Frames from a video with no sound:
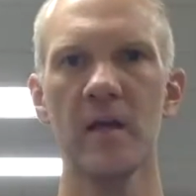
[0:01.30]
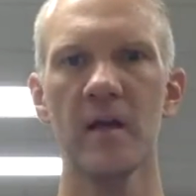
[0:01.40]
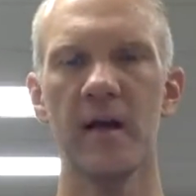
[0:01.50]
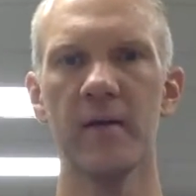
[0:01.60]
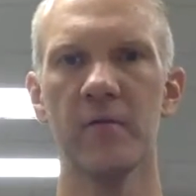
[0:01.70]

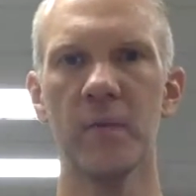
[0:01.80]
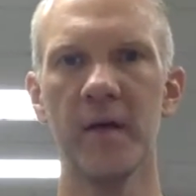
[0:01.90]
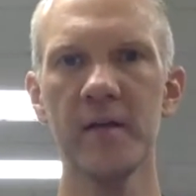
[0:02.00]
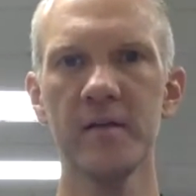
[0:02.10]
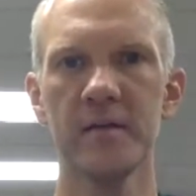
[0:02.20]
Hi
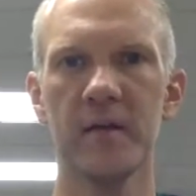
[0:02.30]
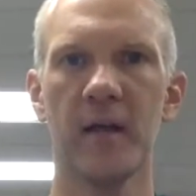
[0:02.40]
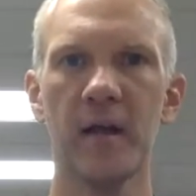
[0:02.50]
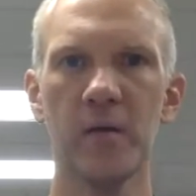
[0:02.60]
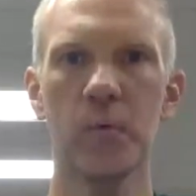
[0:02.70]
everybody,
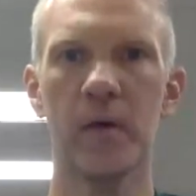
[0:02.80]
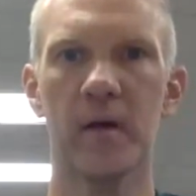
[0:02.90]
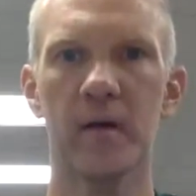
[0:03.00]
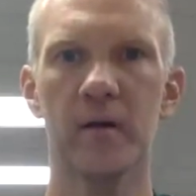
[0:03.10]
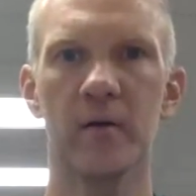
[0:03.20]
today we are
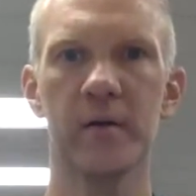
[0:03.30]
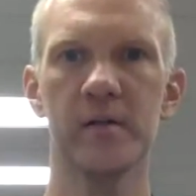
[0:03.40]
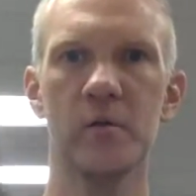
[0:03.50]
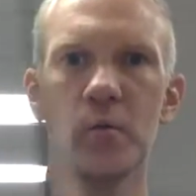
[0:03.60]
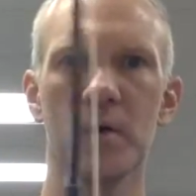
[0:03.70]
going to
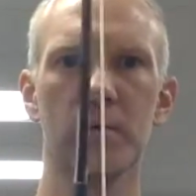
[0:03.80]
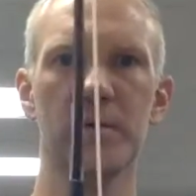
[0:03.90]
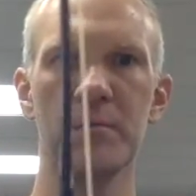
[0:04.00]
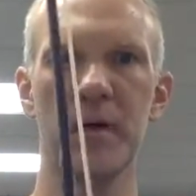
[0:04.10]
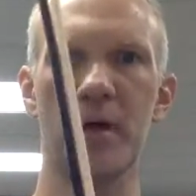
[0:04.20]
work with the
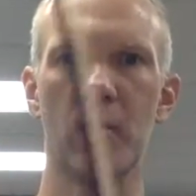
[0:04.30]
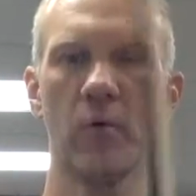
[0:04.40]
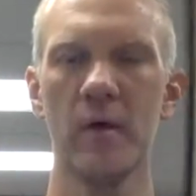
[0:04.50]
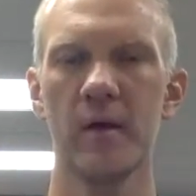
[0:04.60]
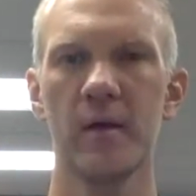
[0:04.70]

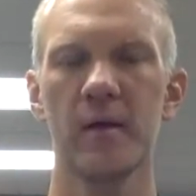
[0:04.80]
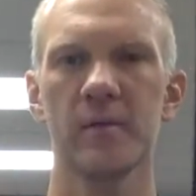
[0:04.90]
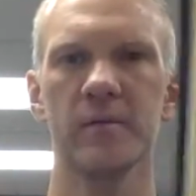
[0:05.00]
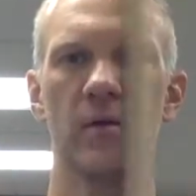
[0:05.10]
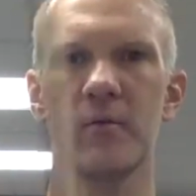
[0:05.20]
bow.
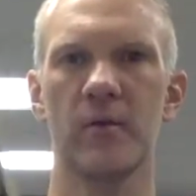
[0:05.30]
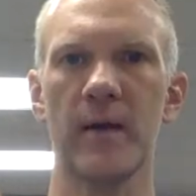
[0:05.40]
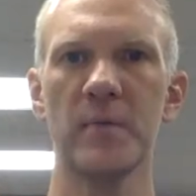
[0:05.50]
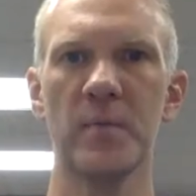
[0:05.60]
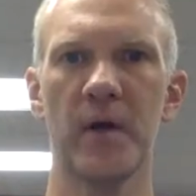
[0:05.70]
So grab
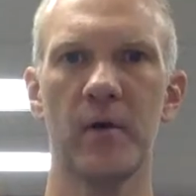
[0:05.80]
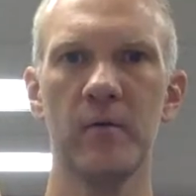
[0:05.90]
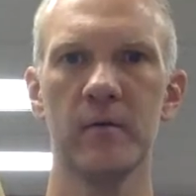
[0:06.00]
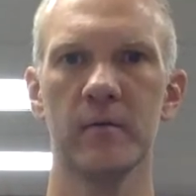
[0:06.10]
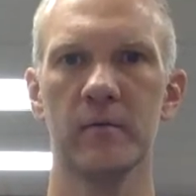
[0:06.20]
your bow,
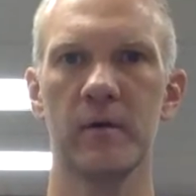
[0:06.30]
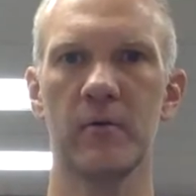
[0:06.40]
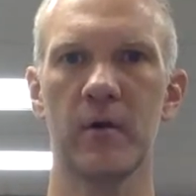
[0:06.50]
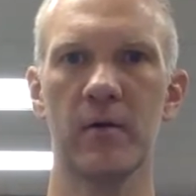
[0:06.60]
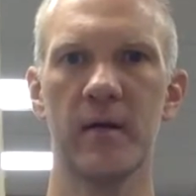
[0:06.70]
you can
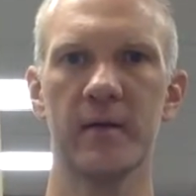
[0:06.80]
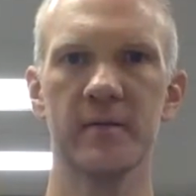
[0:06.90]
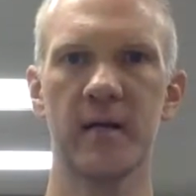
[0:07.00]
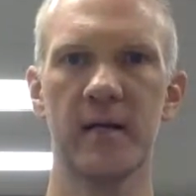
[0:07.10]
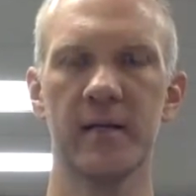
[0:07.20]
go ahead and
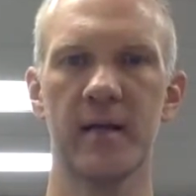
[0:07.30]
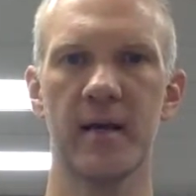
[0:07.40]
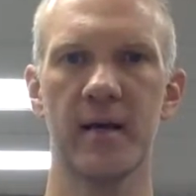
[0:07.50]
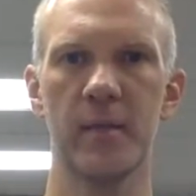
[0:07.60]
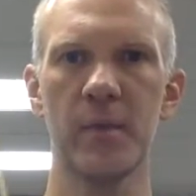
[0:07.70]
tighten that
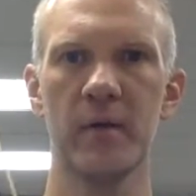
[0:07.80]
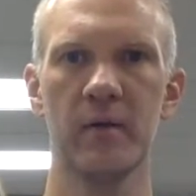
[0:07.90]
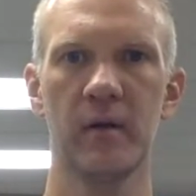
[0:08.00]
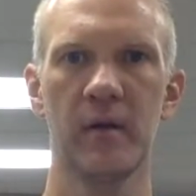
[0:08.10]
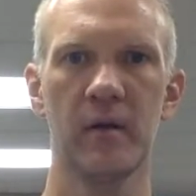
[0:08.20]
up.
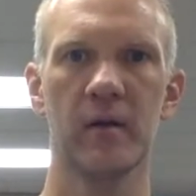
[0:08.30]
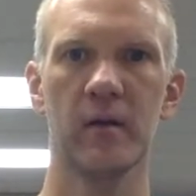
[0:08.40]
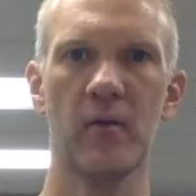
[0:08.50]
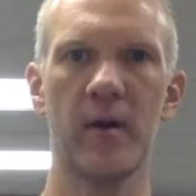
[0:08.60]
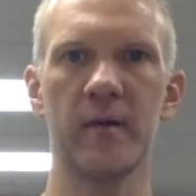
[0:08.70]
Go
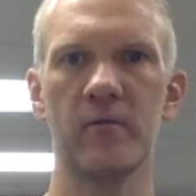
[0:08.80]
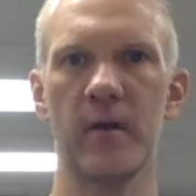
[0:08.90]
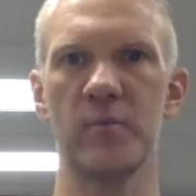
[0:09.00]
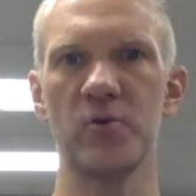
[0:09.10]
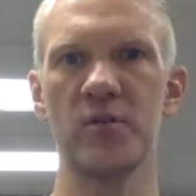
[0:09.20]
ahead and grab
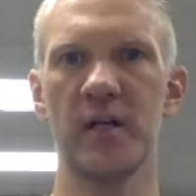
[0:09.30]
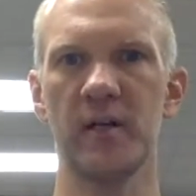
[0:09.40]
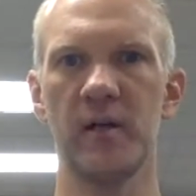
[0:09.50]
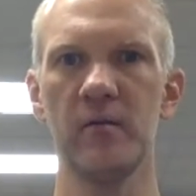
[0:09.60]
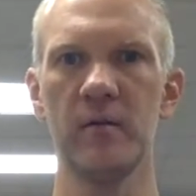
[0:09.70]
your
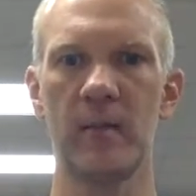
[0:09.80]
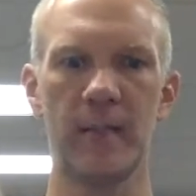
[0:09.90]
cello.